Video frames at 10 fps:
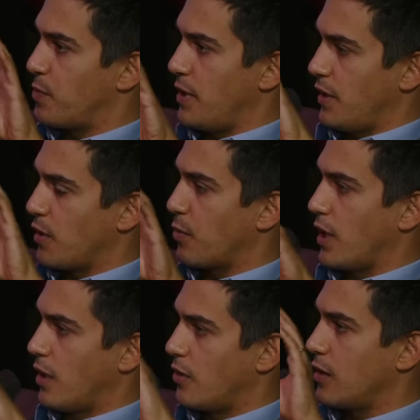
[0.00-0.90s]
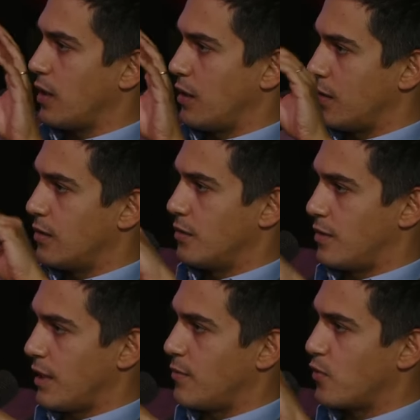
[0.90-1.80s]
speaking about and
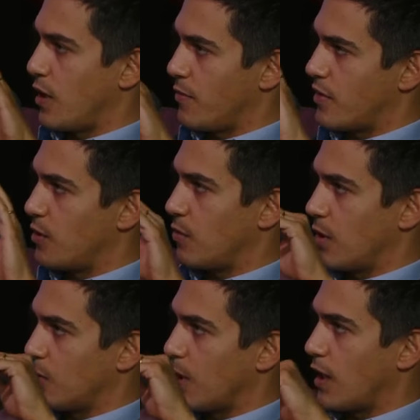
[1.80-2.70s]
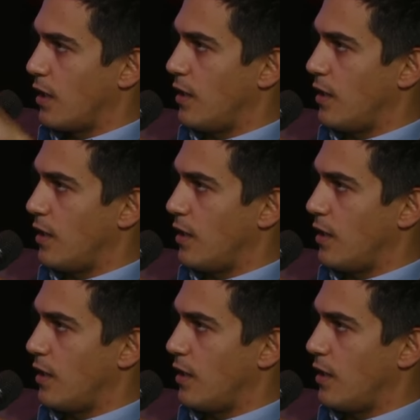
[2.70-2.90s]
the time frames that you want to look at.